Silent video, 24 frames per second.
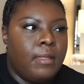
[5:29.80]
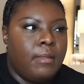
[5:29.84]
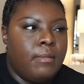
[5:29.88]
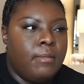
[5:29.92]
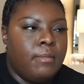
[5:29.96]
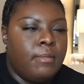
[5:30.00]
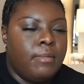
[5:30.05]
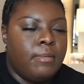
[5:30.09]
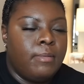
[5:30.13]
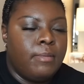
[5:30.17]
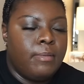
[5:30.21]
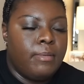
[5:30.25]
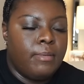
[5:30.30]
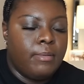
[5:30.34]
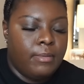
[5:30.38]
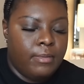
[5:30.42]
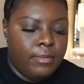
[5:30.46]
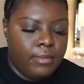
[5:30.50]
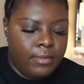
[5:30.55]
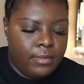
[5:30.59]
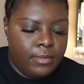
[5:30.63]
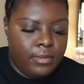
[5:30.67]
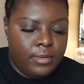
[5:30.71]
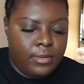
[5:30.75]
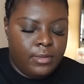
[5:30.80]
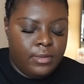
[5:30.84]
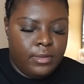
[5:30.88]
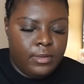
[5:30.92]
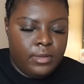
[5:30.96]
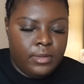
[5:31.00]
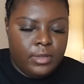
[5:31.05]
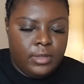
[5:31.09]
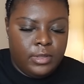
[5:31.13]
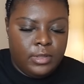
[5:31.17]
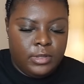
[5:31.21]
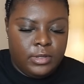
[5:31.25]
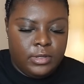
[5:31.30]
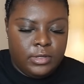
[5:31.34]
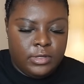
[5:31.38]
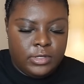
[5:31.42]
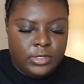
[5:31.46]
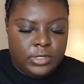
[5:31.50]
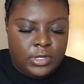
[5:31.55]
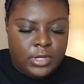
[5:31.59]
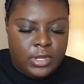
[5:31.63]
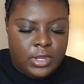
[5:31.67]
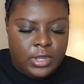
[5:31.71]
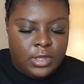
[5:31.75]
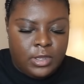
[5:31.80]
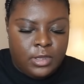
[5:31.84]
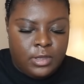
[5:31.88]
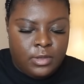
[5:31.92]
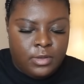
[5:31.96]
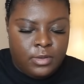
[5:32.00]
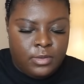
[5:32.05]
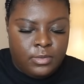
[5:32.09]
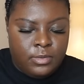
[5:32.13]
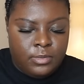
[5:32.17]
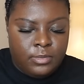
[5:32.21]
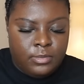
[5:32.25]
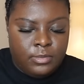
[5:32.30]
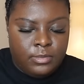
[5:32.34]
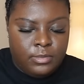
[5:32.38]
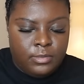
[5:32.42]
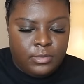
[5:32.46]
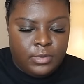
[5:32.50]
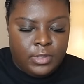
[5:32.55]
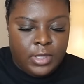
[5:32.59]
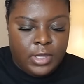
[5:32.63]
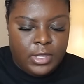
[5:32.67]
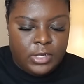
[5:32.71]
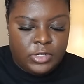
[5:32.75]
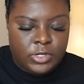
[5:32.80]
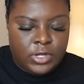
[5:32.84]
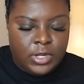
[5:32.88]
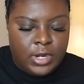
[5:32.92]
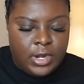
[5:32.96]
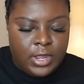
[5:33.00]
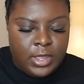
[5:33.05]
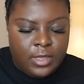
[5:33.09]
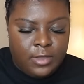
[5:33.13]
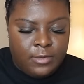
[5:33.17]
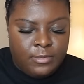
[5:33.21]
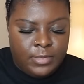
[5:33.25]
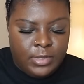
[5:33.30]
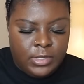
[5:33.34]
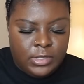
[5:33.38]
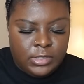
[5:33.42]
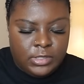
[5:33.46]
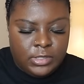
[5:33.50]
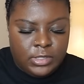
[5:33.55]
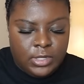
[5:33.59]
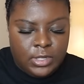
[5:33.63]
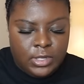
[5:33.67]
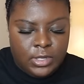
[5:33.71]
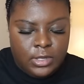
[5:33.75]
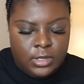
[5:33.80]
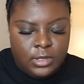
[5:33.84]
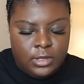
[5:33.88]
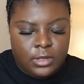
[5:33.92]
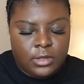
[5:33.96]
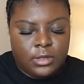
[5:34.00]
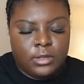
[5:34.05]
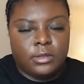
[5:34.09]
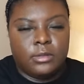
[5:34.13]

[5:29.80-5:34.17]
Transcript: Oof. Child, y'all trying to have me stuck.